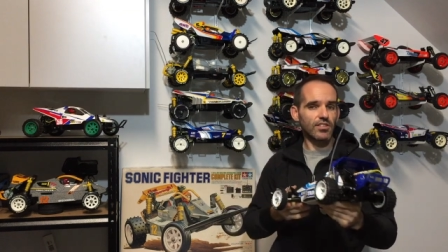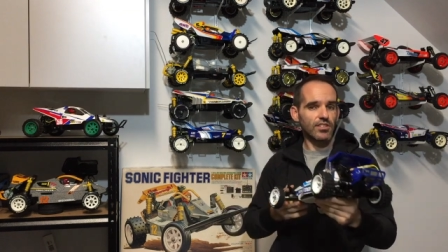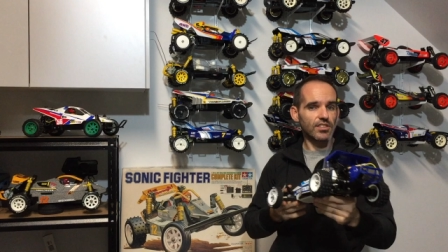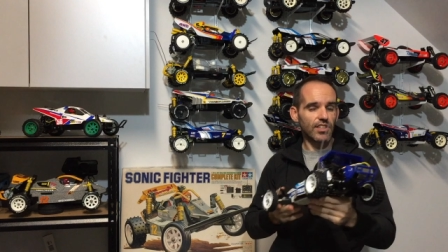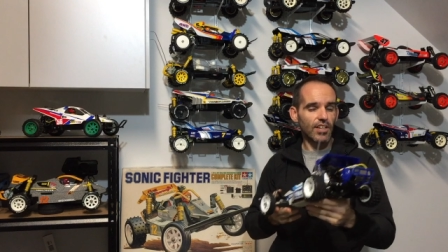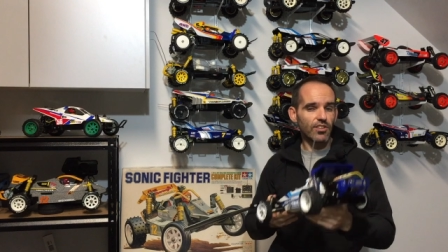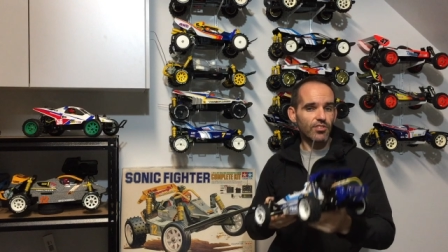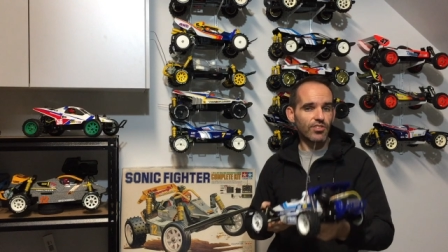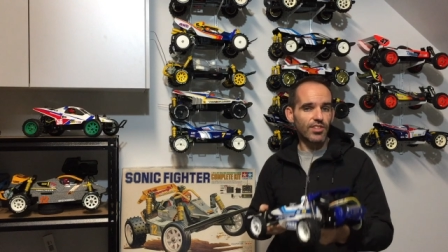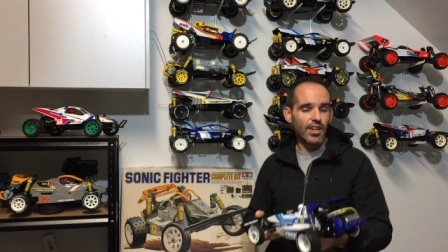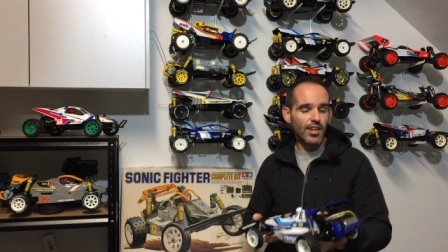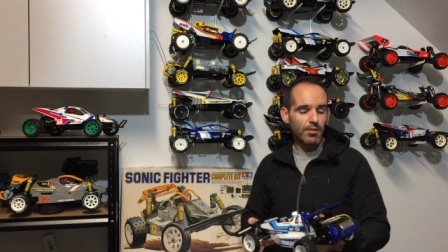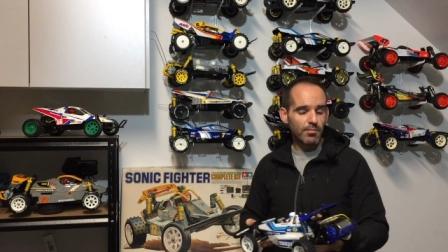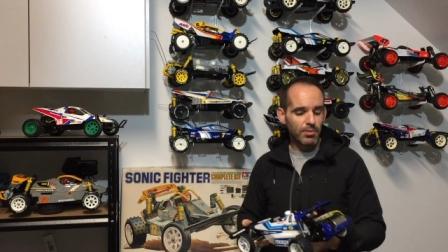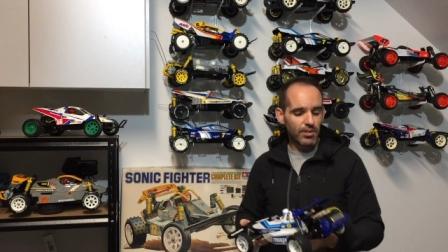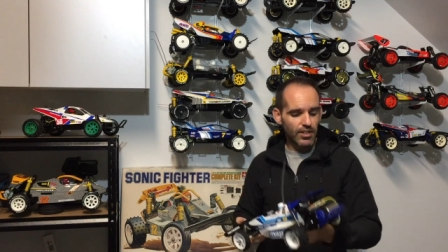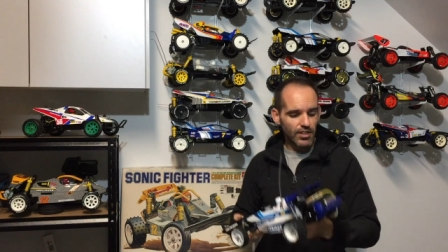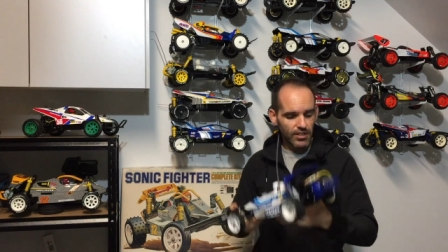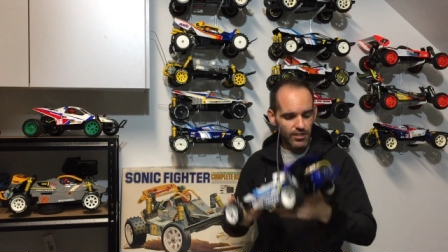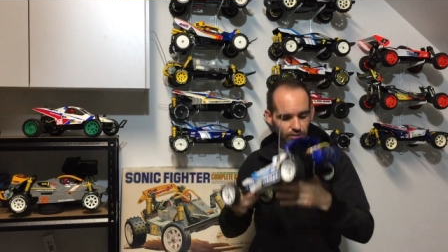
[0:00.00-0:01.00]
there's no
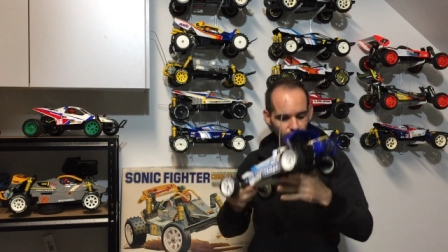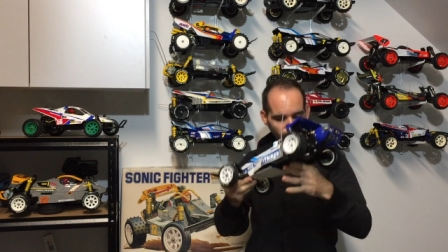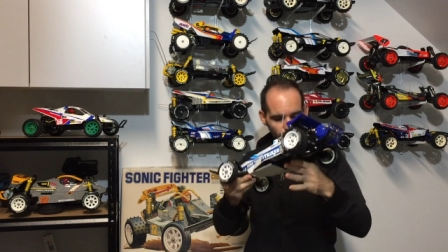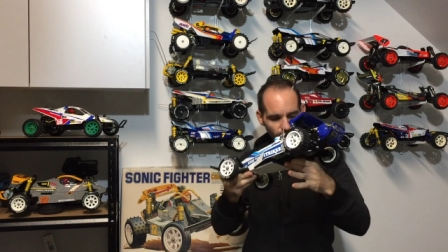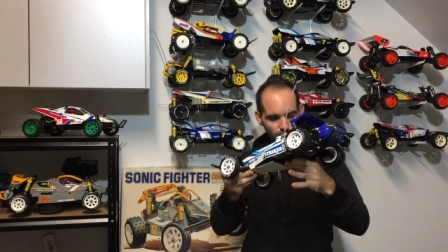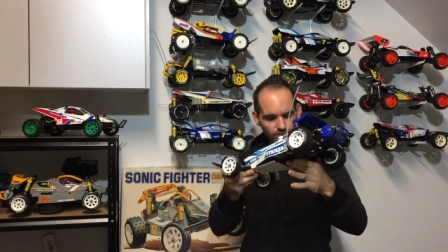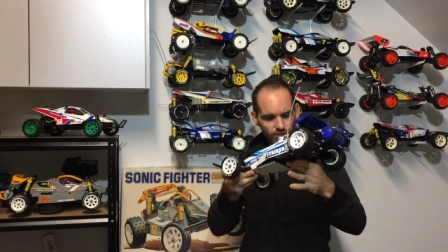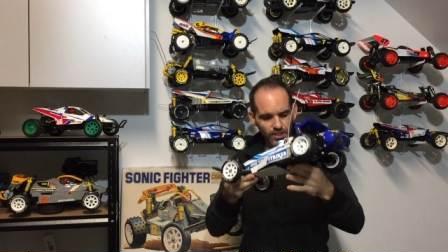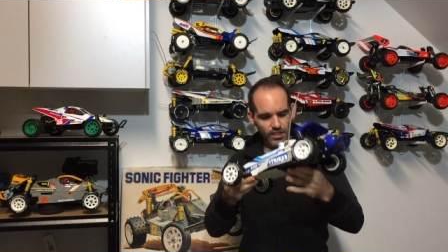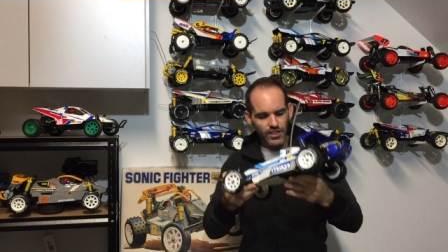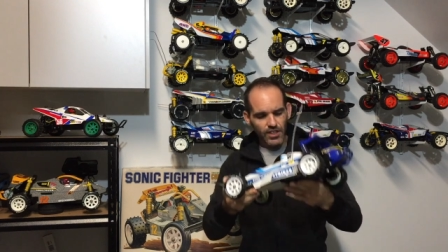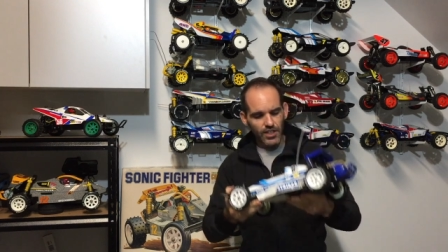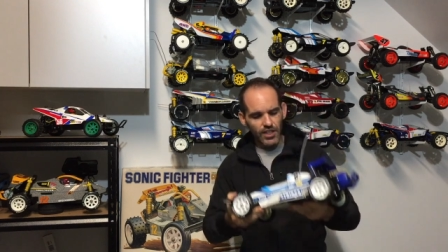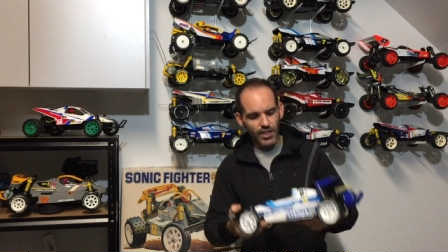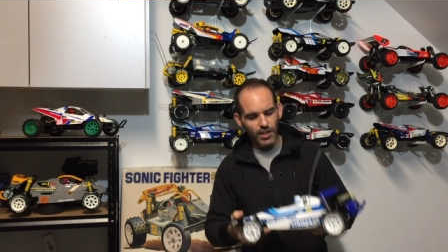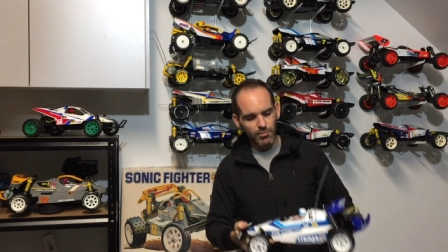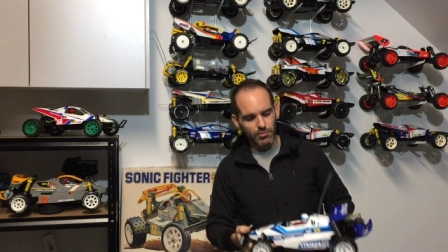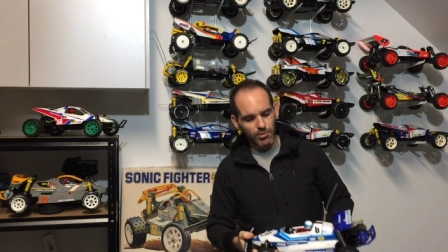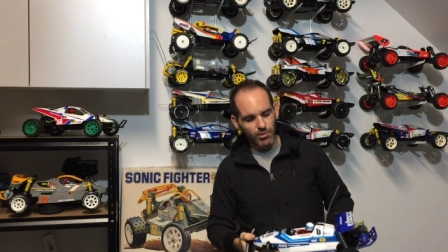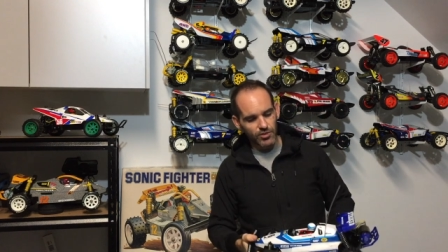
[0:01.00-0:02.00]
dampening at all
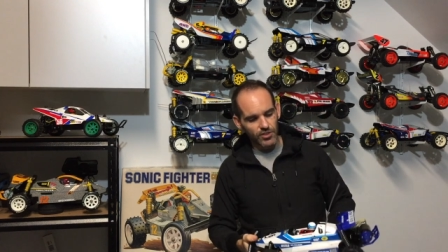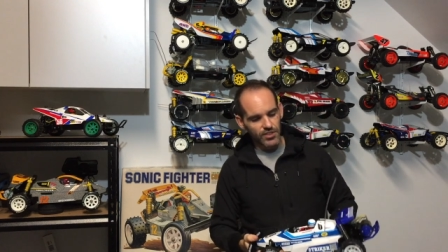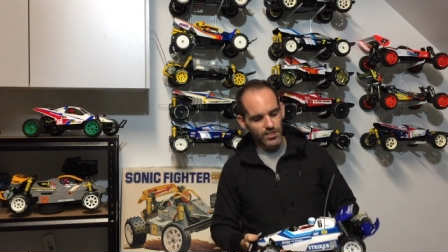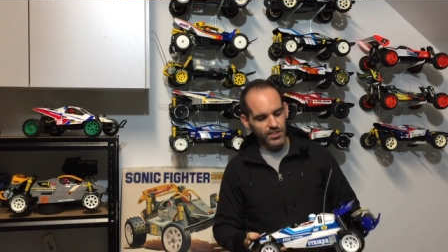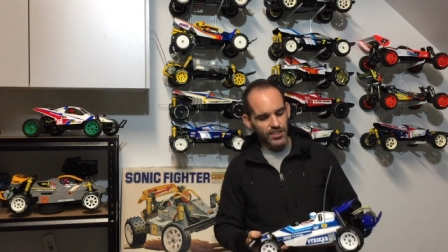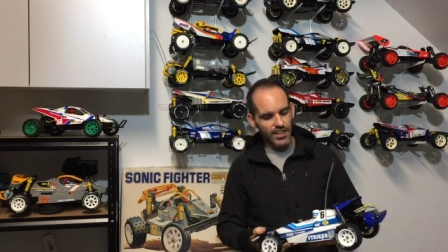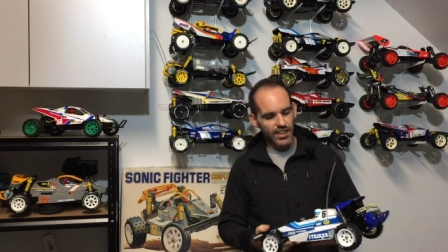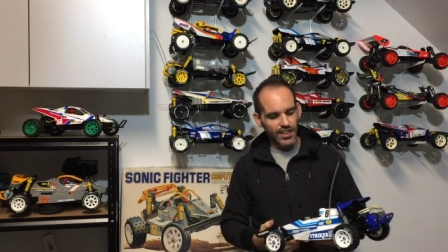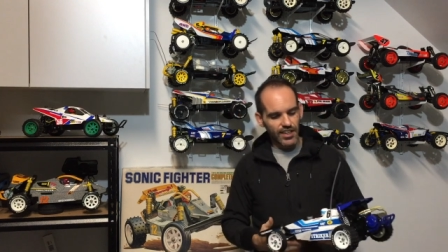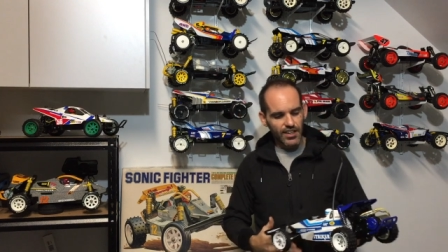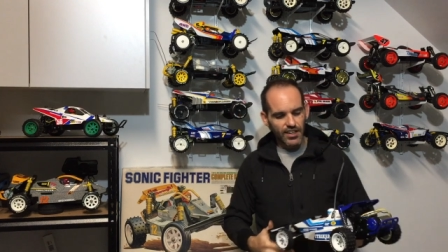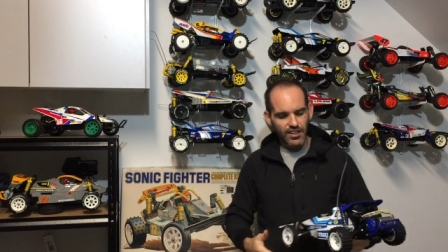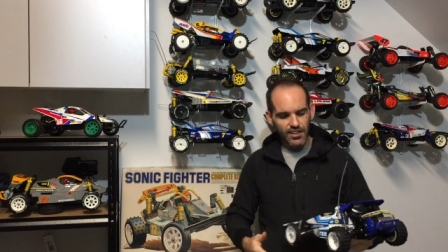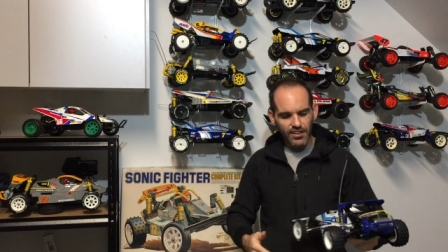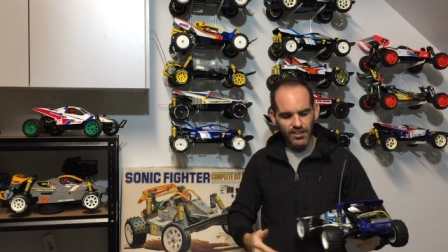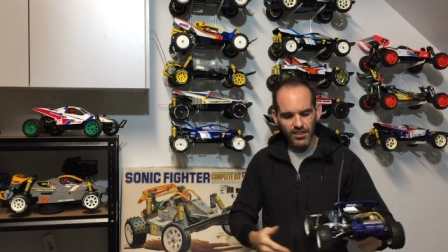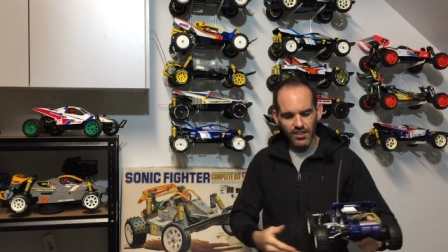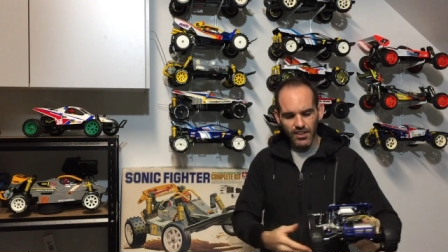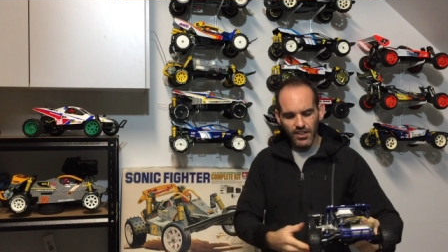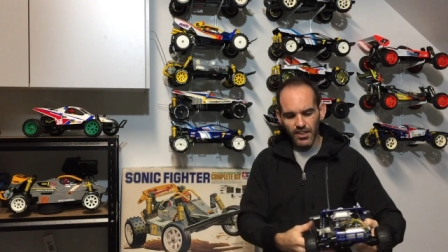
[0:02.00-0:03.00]
um, on this
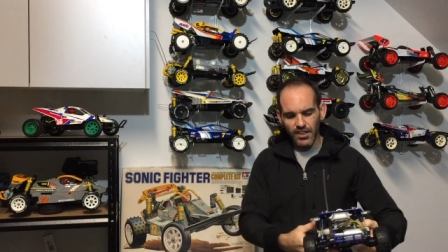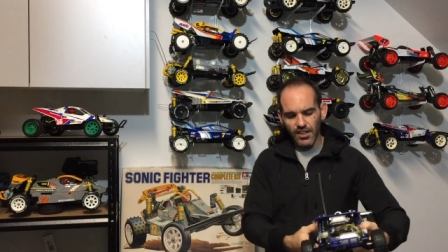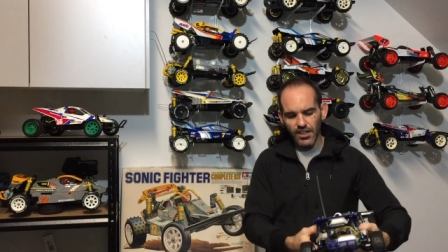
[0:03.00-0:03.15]
car.